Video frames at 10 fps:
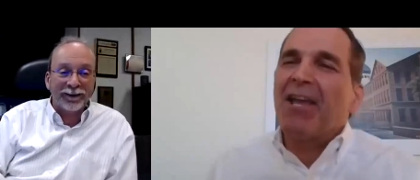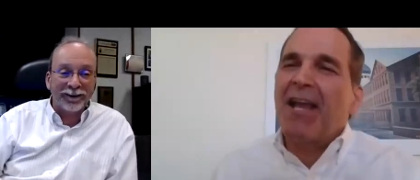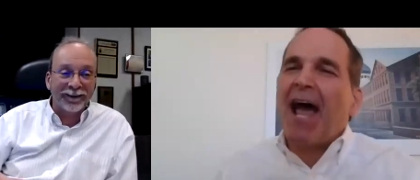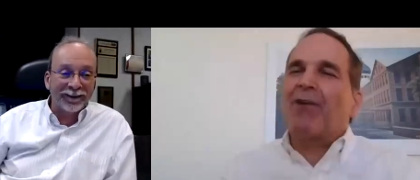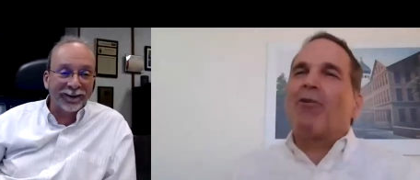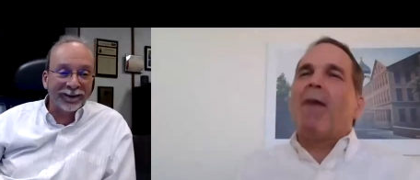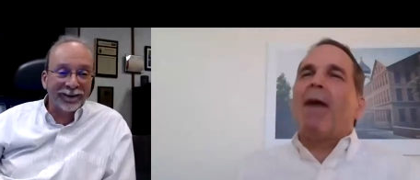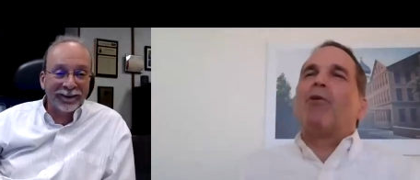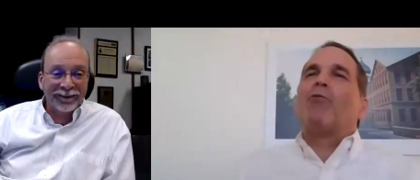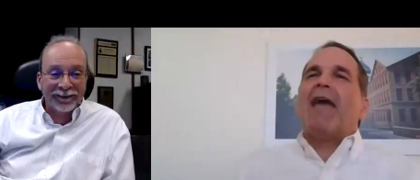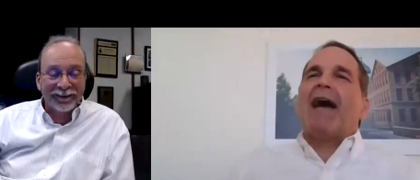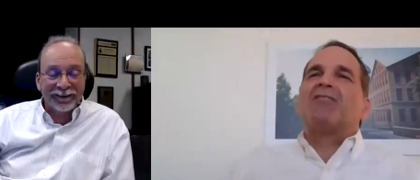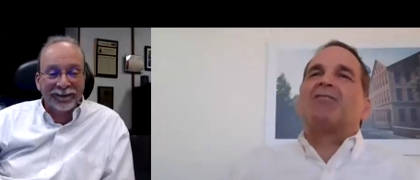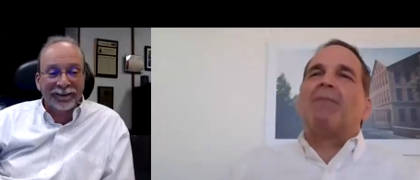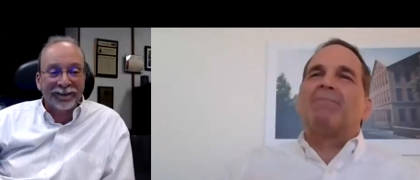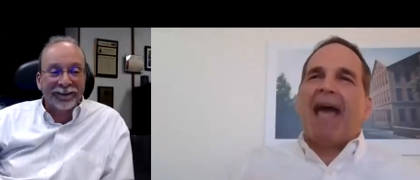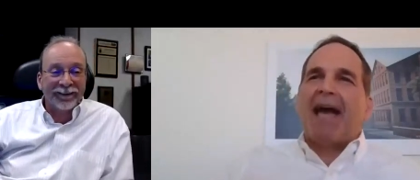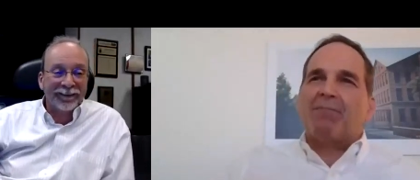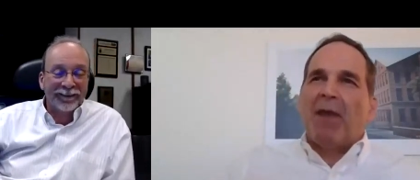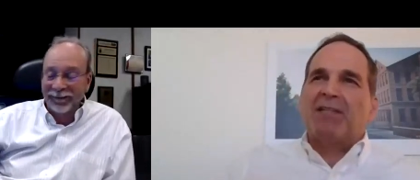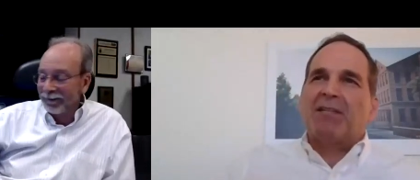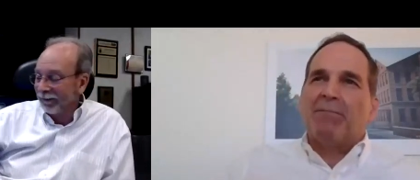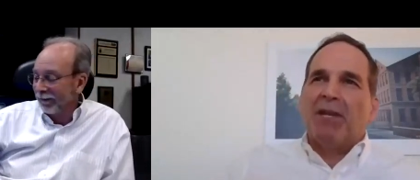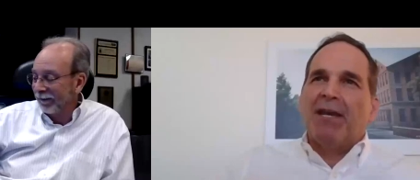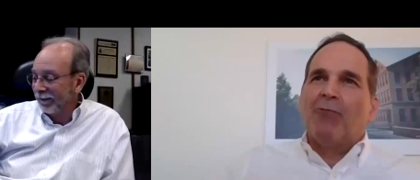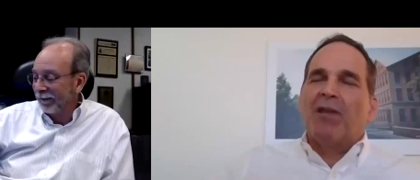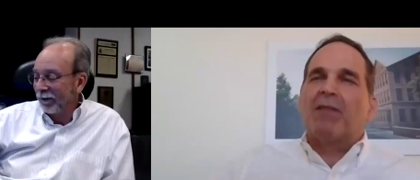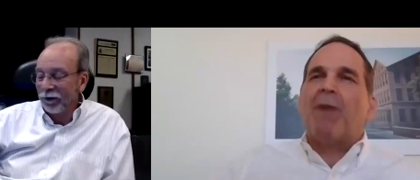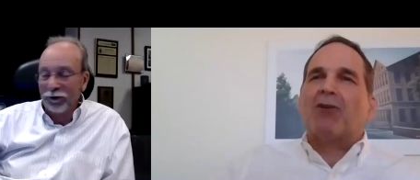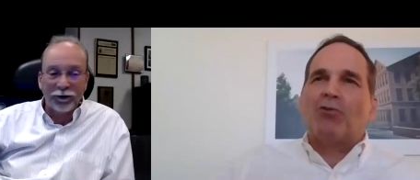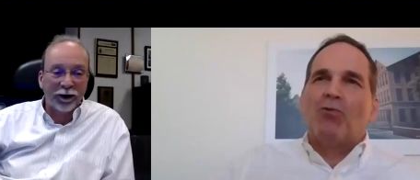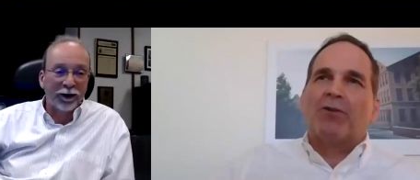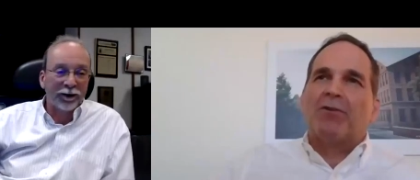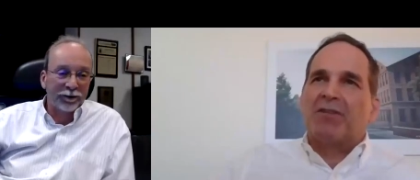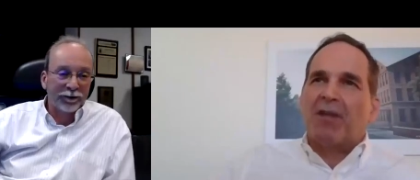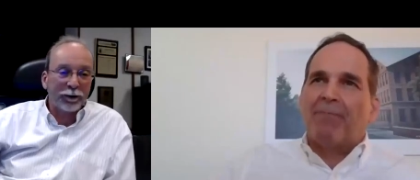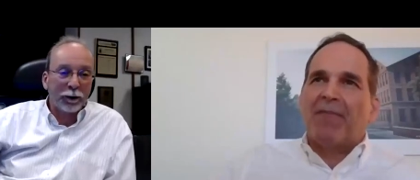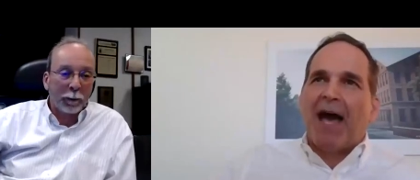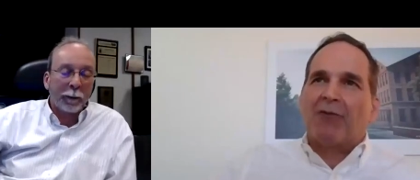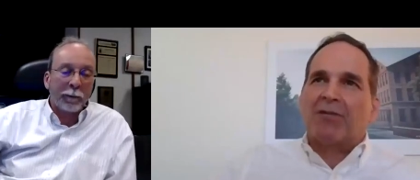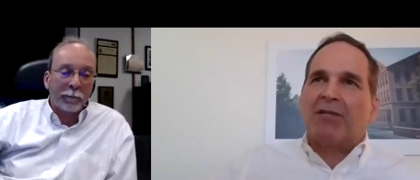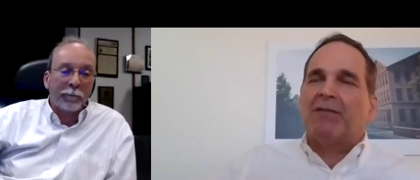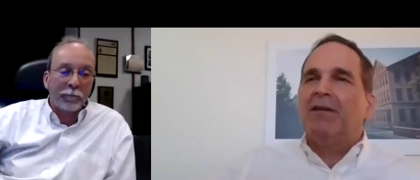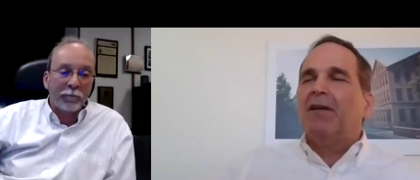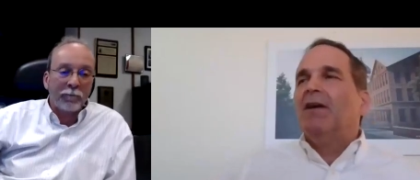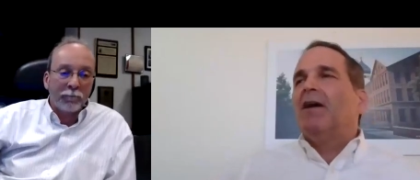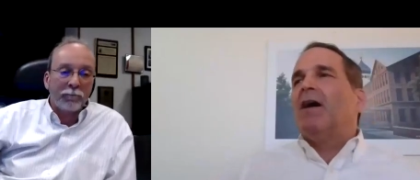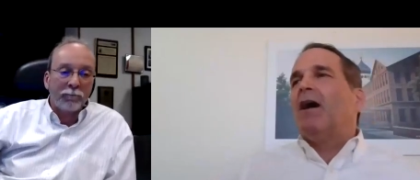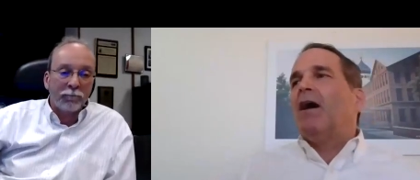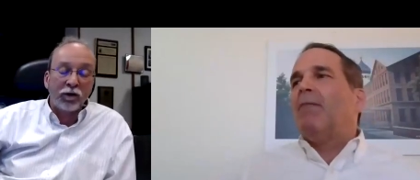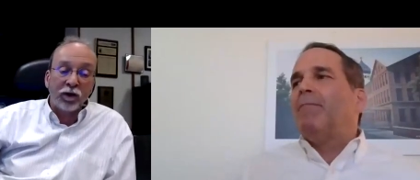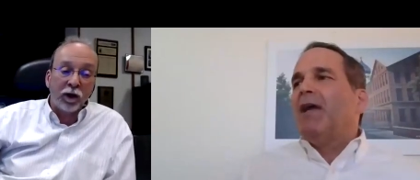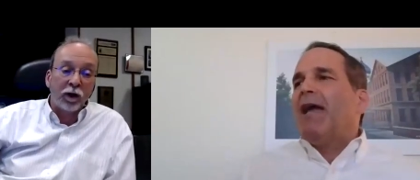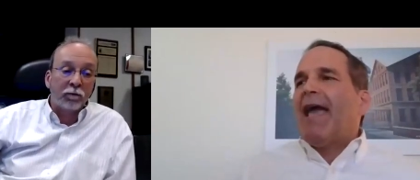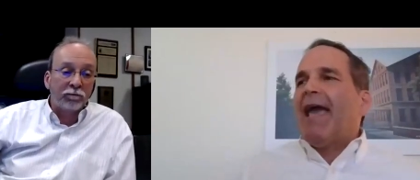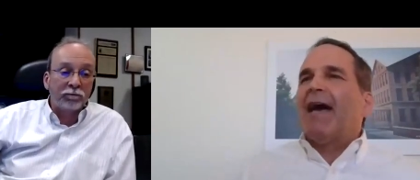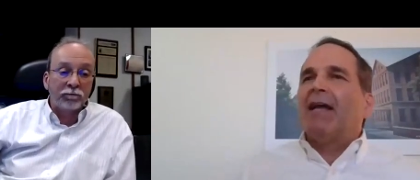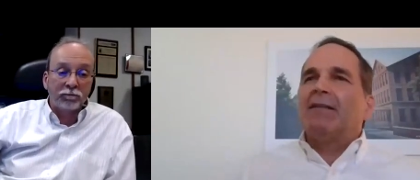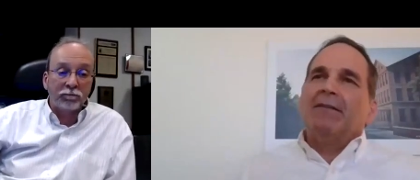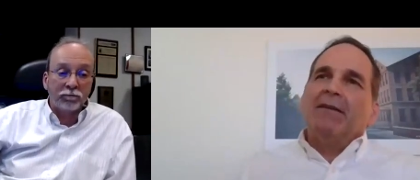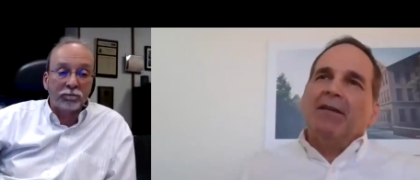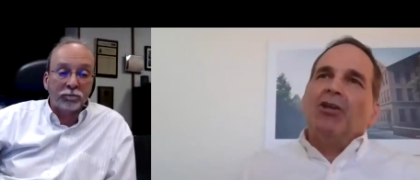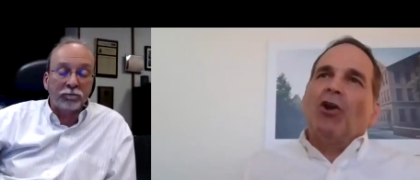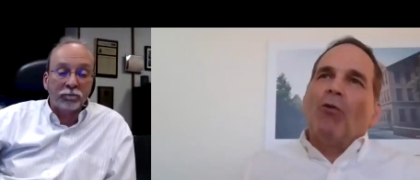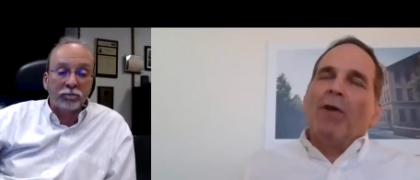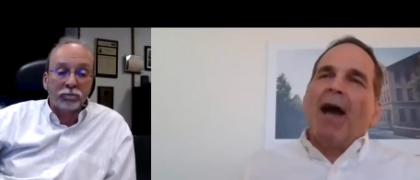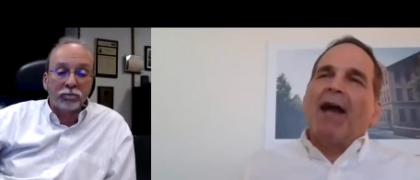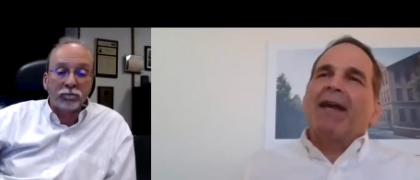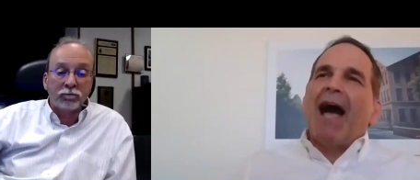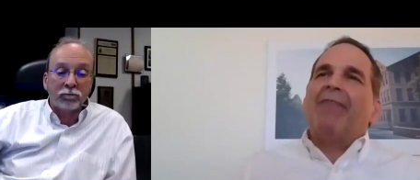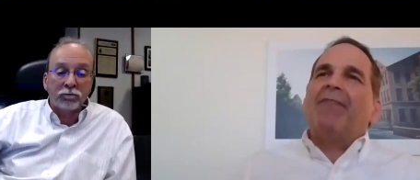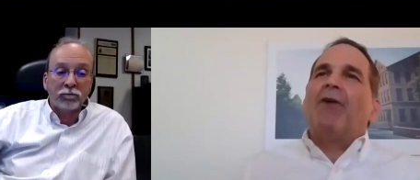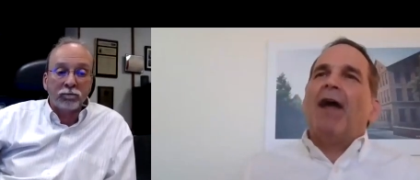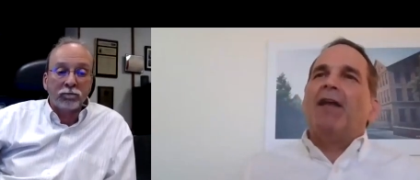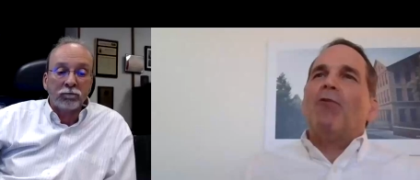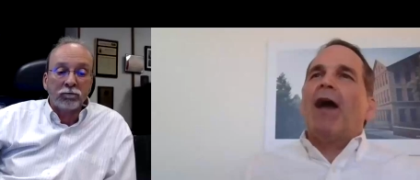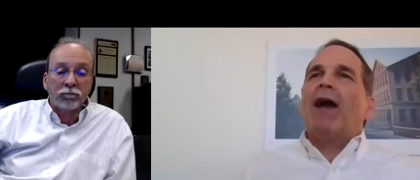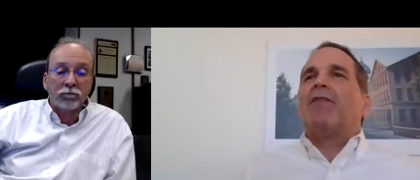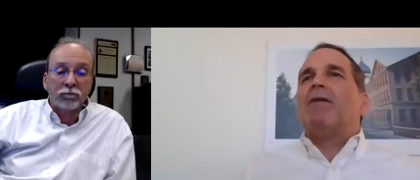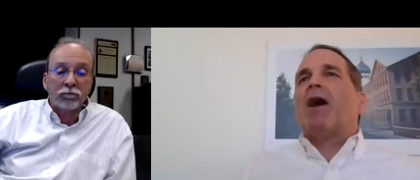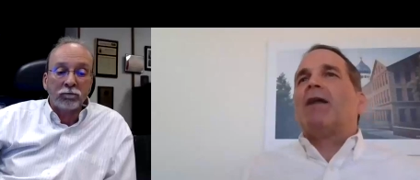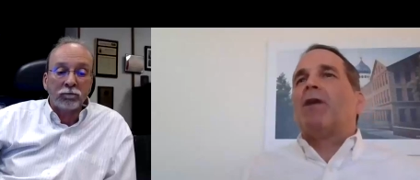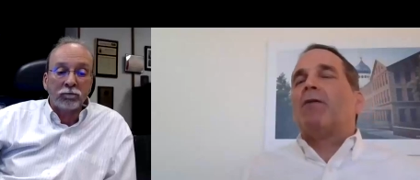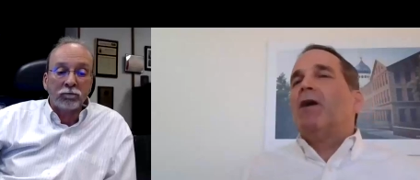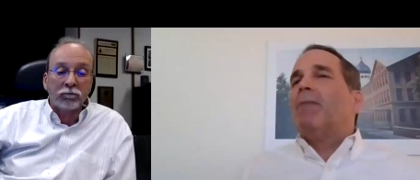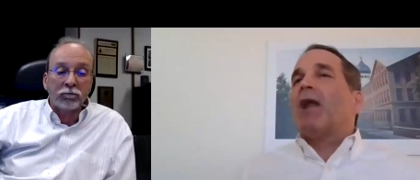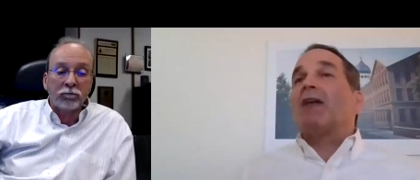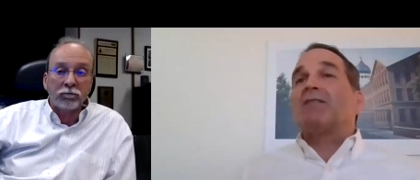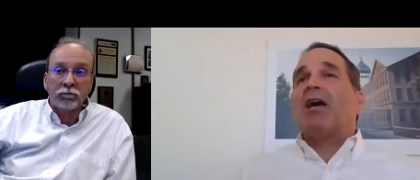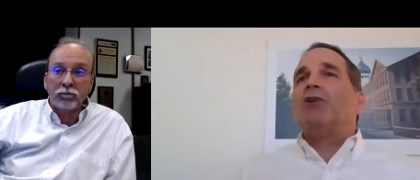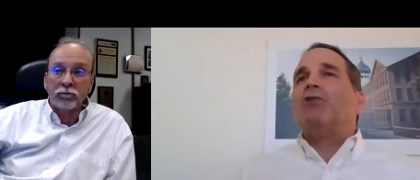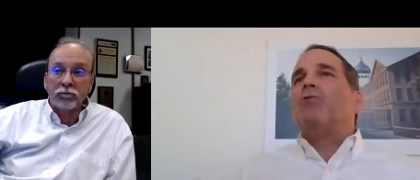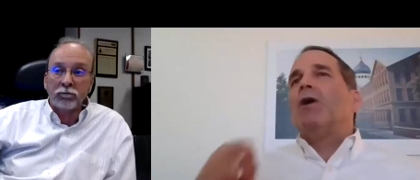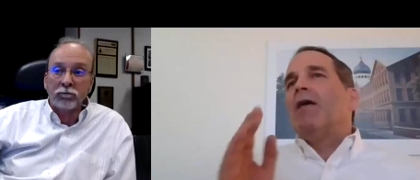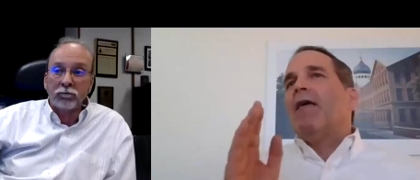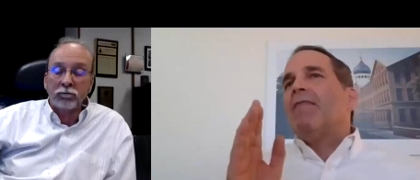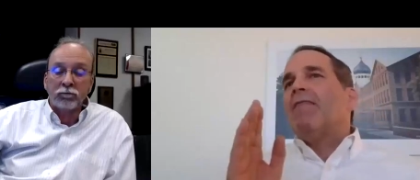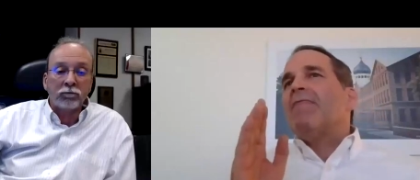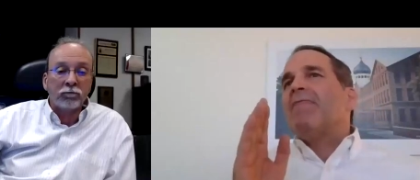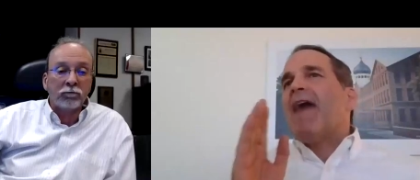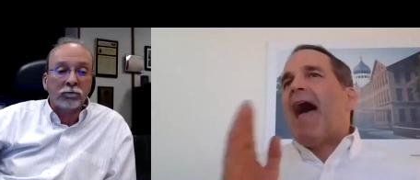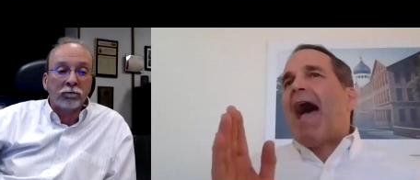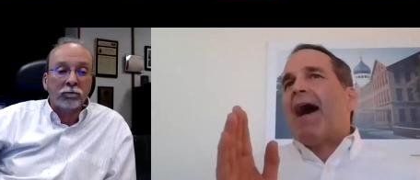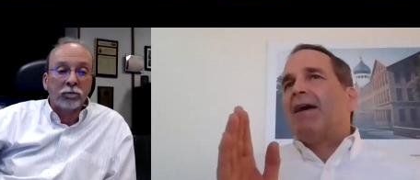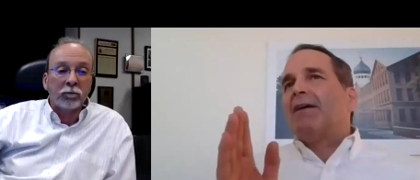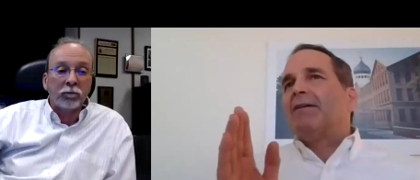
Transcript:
Speaker 1: now you got to remember we had some tax base to begin with, about sure. 200,000. Um, oh. And, you know, we might have gotten there anyway, or they might have been, but I'll tell you that,